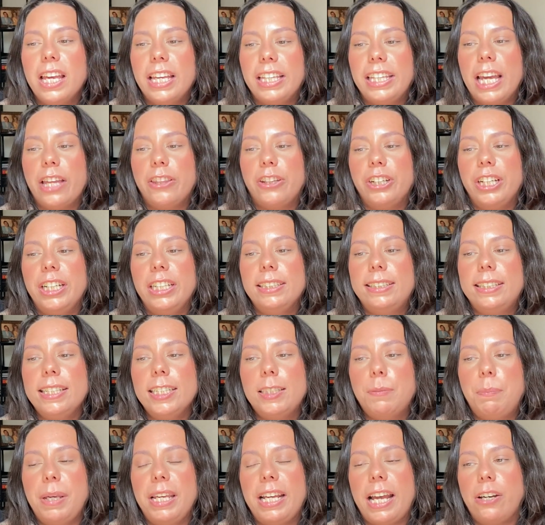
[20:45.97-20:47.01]
Yeah, there is
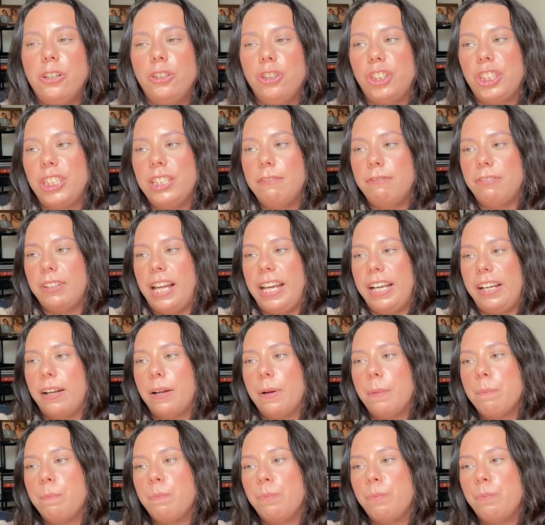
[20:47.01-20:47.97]
this big energy of like